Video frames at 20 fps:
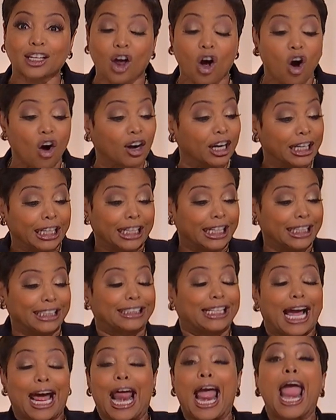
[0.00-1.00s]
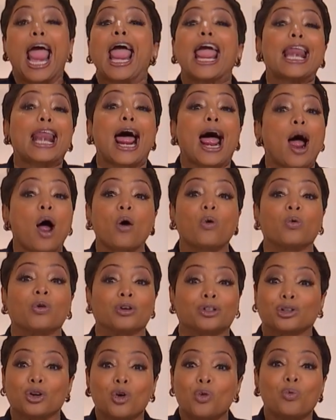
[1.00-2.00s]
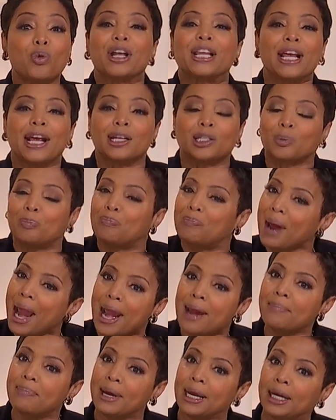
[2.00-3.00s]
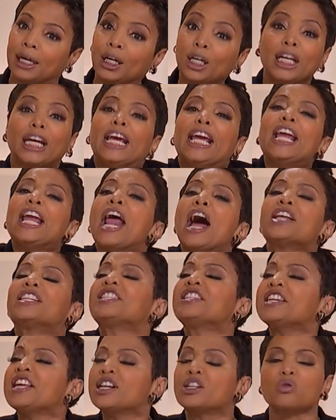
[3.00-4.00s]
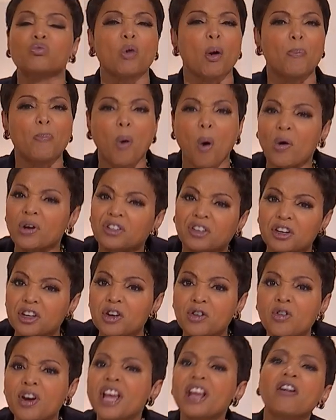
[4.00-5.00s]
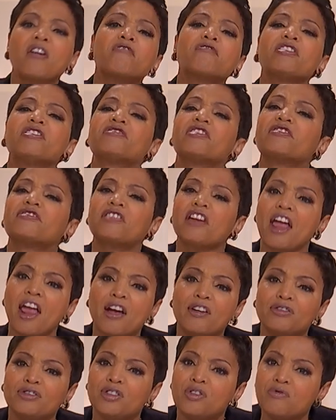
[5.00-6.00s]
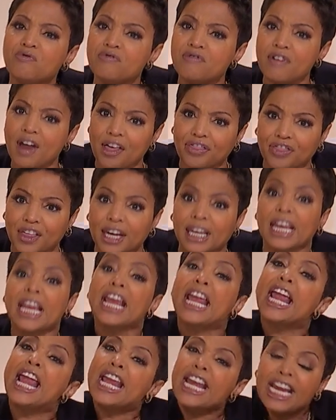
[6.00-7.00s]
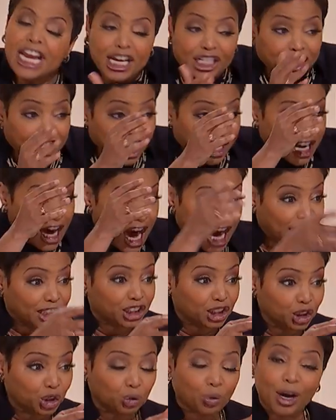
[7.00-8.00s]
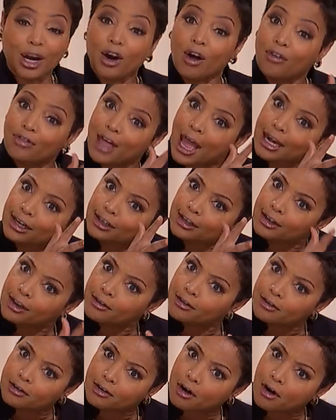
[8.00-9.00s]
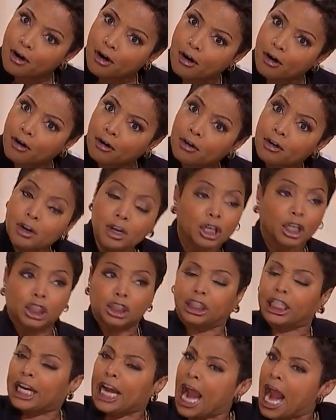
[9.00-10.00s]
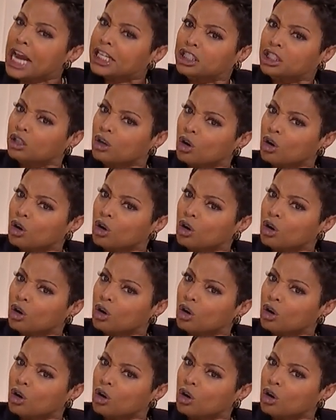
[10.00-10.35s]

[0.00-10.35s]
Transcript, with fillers: long. He's got eight hours with his baby. Yeah. He doesn't need to report to you. He don't need to tell you nothing. He needs to concentrate on that little girl. She has